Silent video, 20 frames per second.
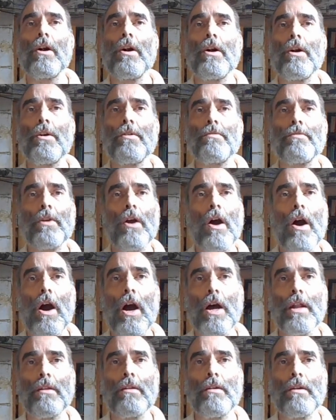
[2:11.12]
of
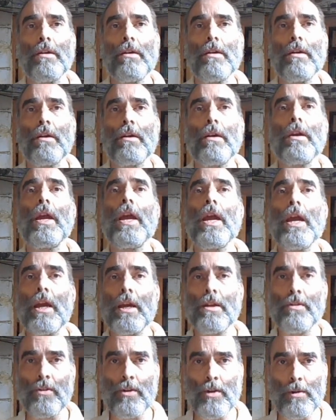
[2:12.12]
God
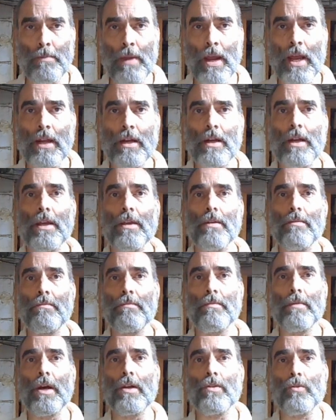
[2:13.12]
and humanity
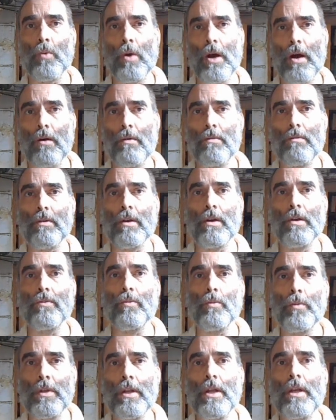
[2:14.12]
as well,
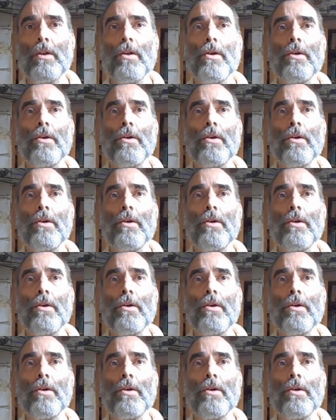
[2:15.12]
because we need